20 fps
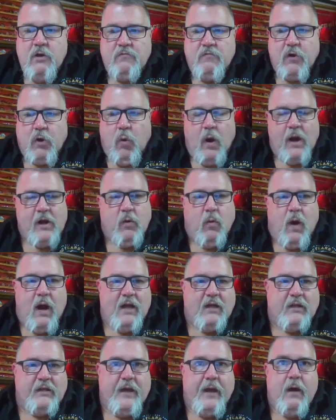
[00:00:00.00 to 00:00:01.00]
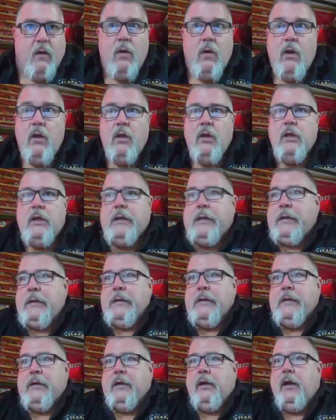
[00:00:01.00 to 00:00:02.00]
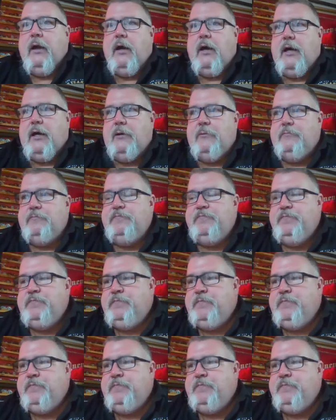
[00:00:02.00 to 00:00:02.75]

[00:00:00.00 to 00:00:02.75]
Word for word: for quite a while now um,